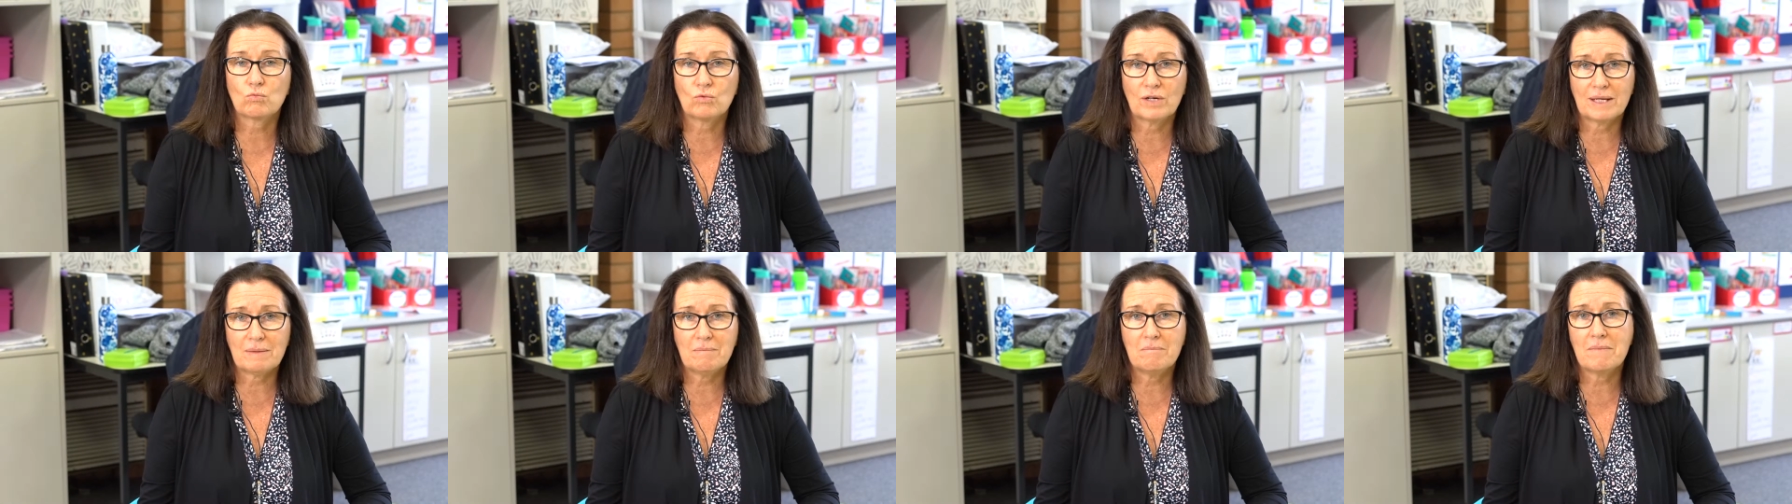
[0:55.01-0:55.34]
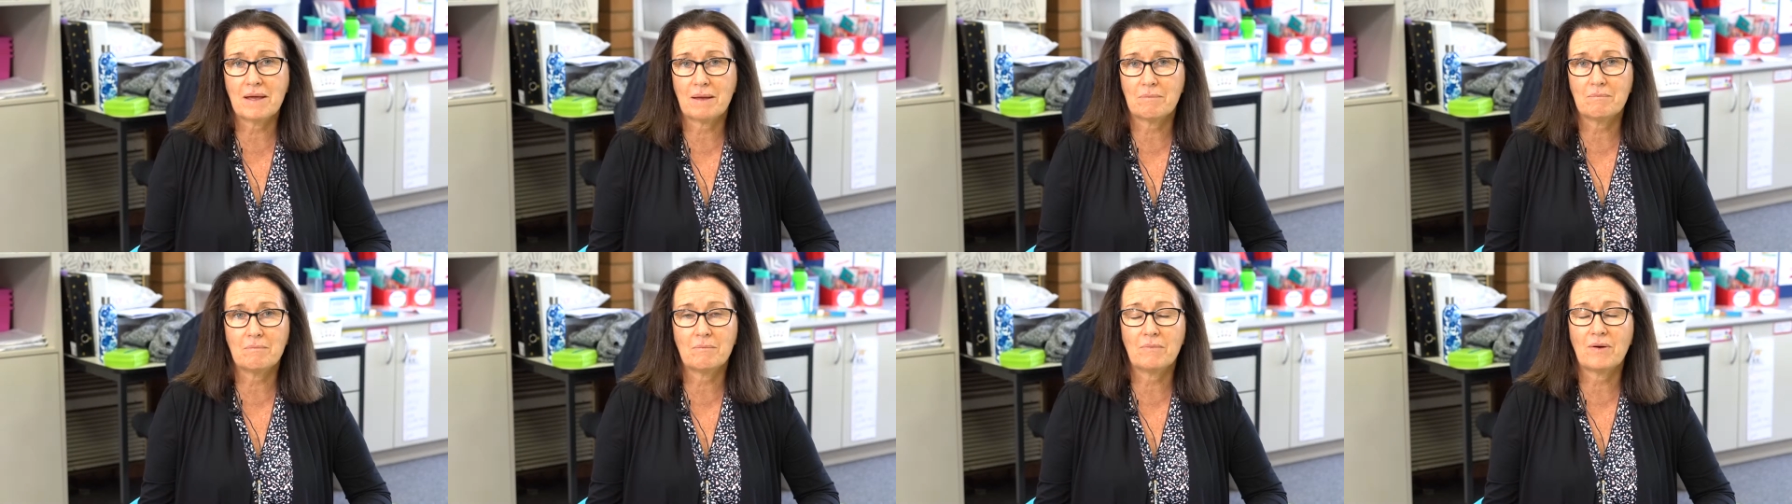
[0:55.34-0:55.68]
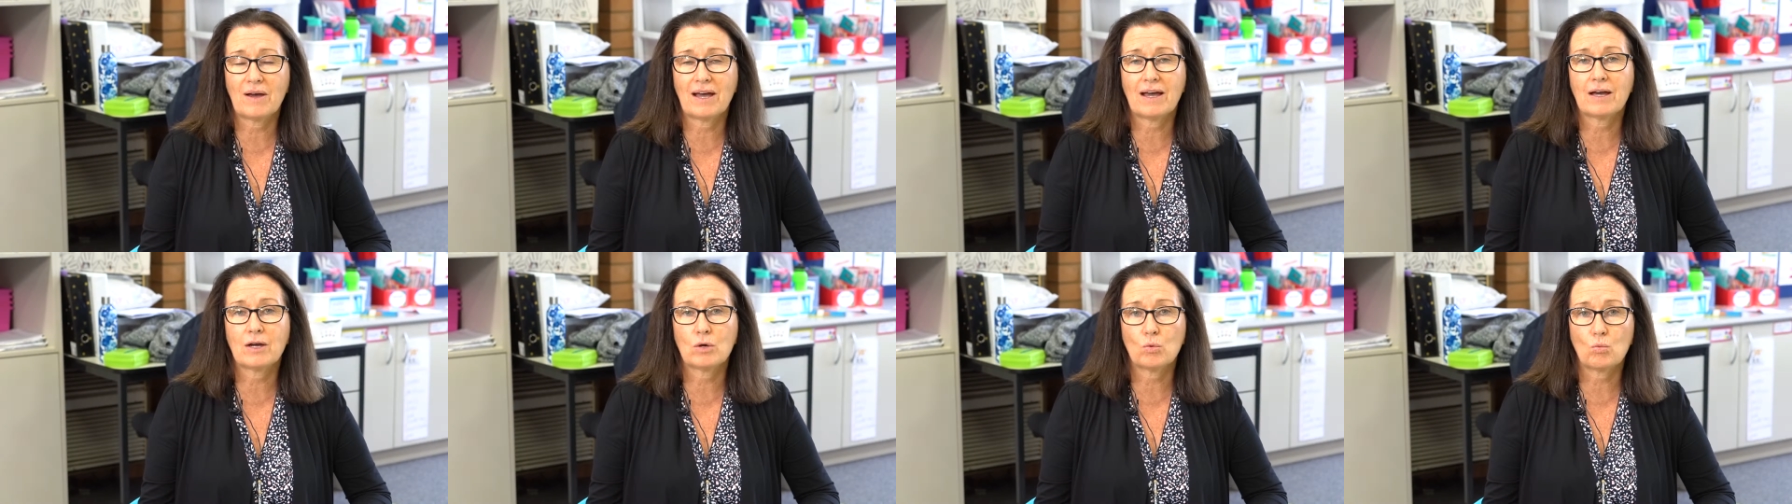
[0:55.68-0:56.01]

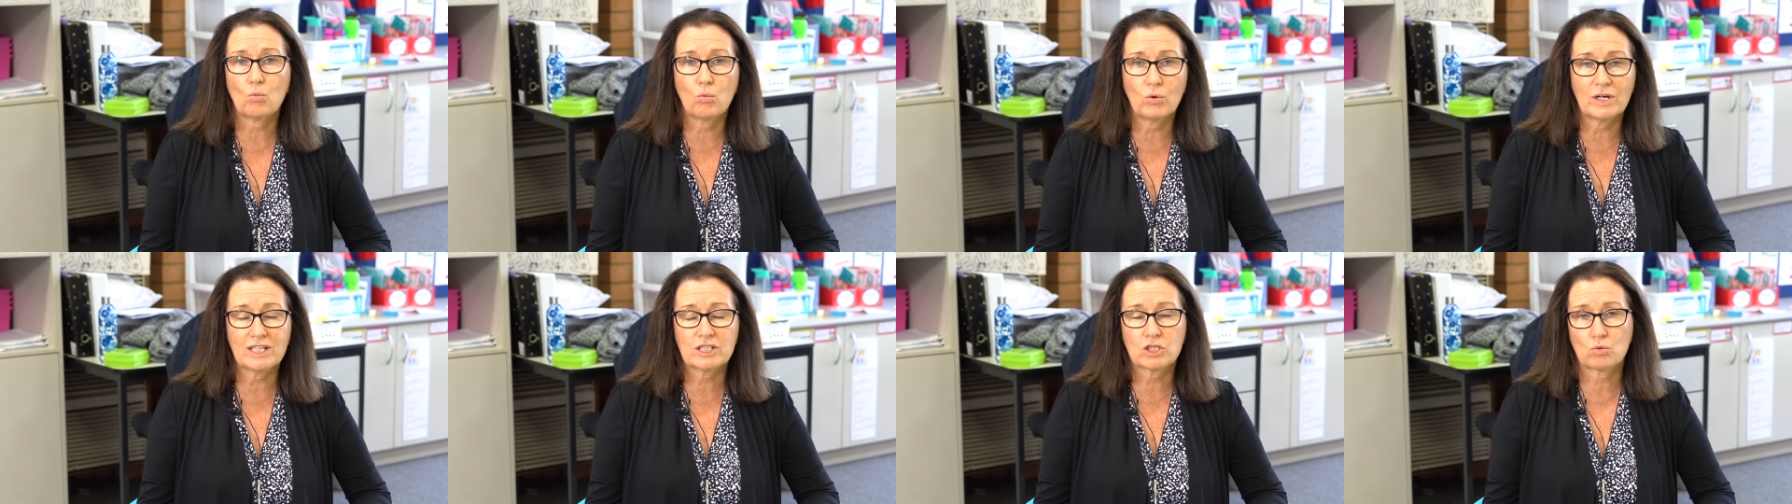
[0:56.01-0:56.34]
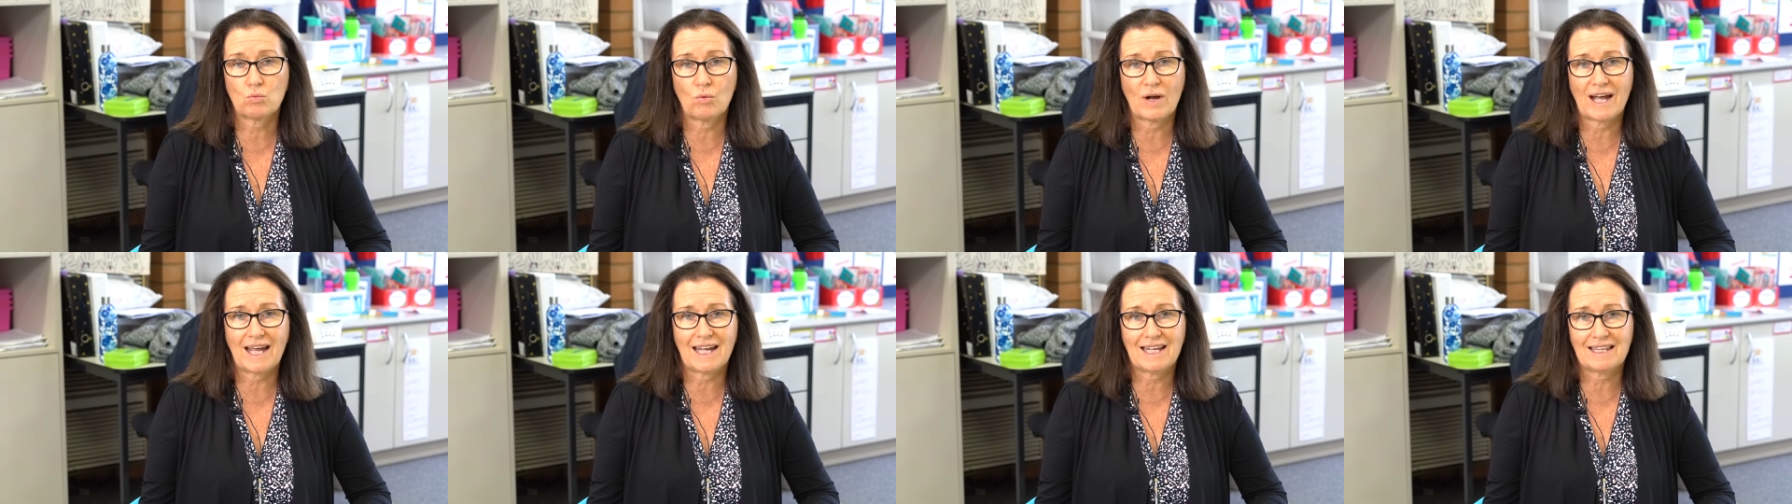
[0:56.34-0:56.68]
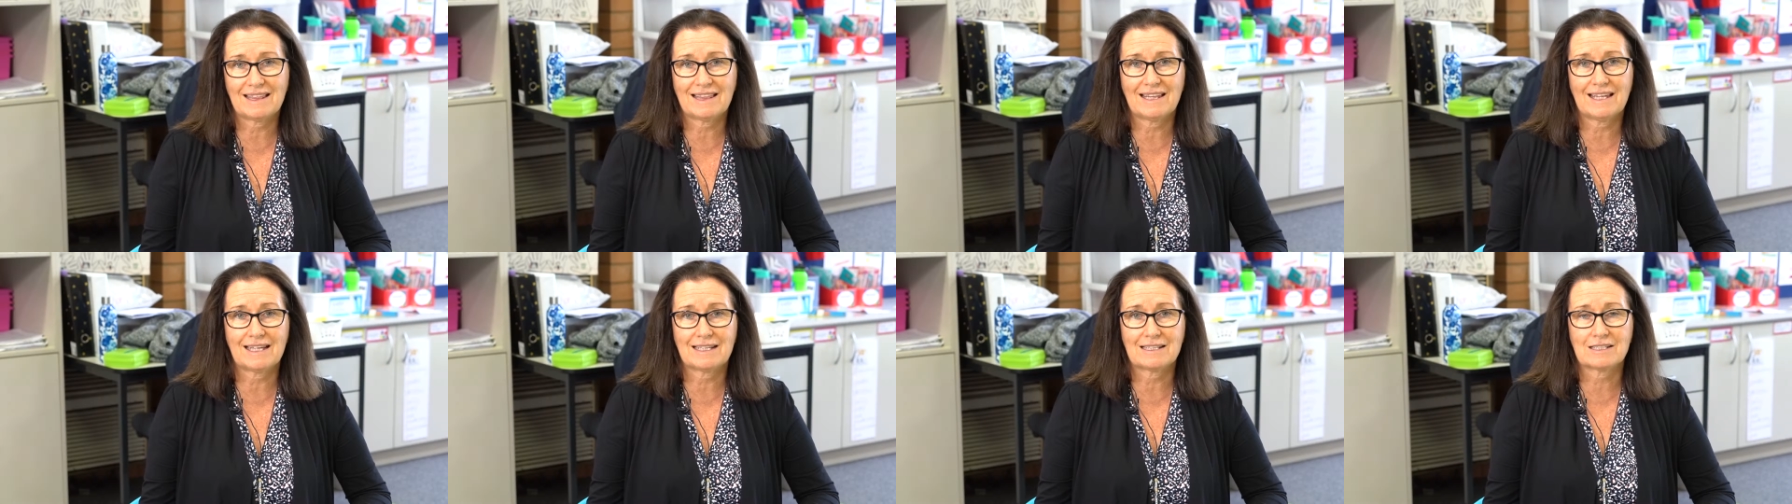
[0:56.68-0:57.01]
remember which way
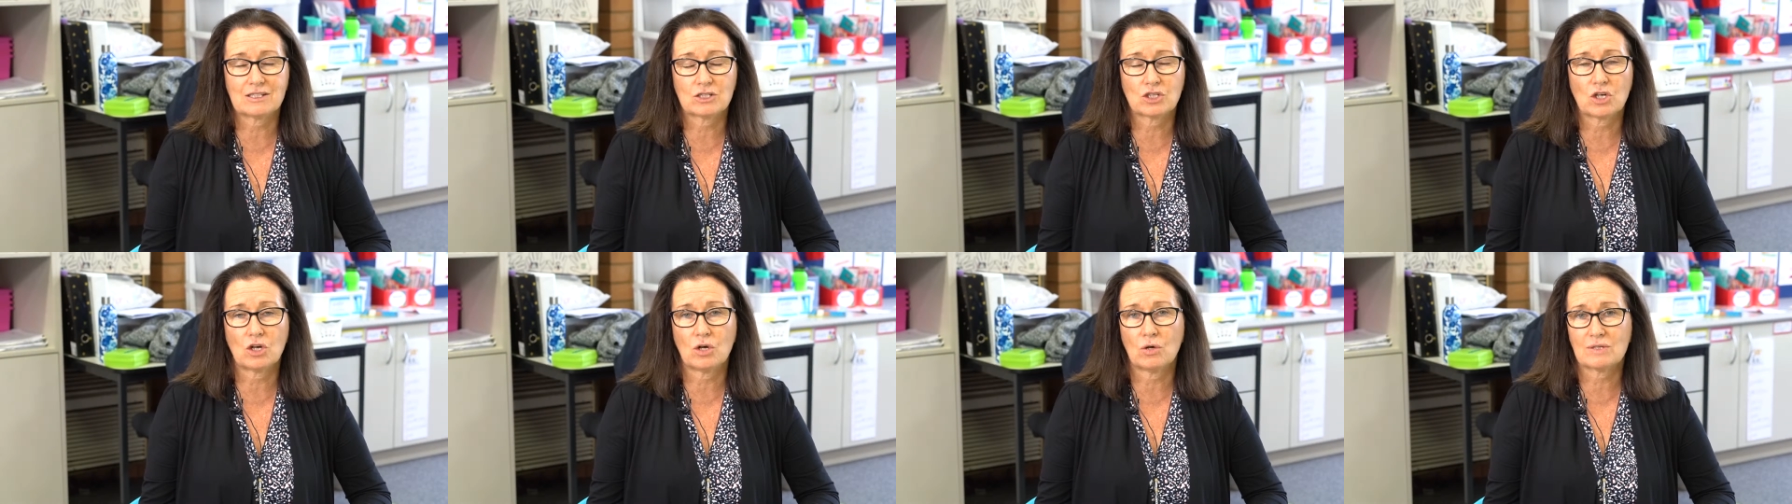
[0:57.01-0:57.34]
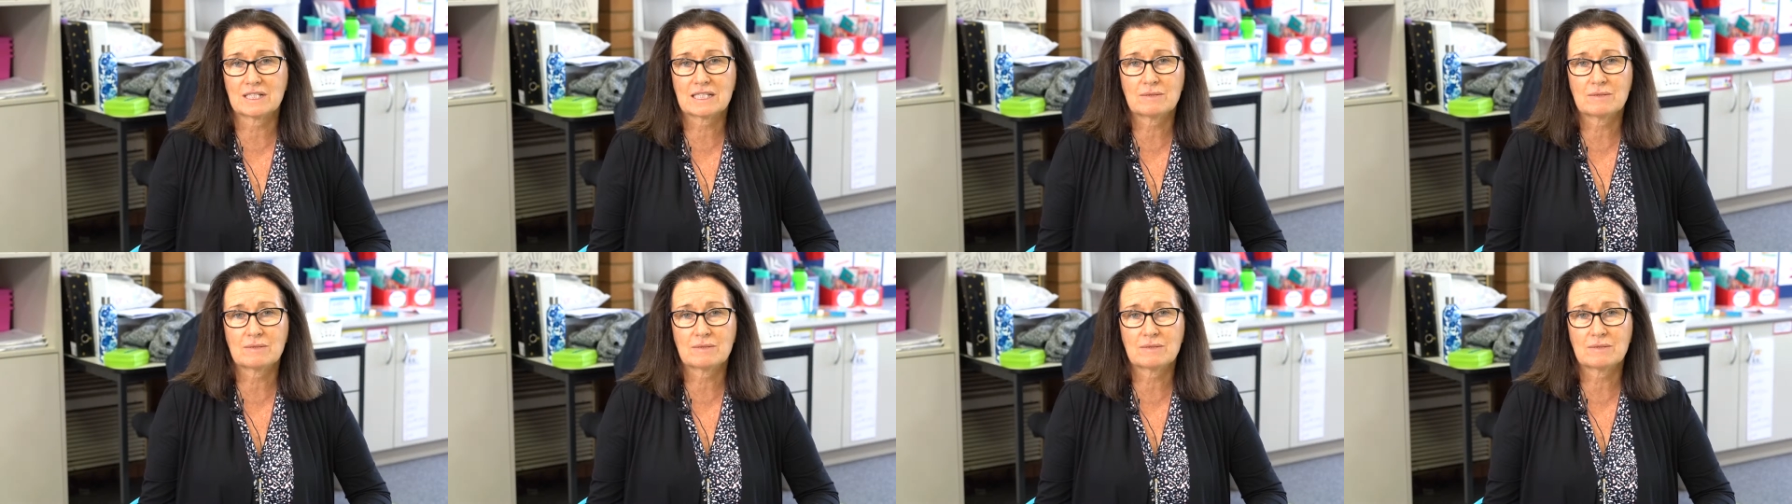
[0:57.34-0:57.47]
things go,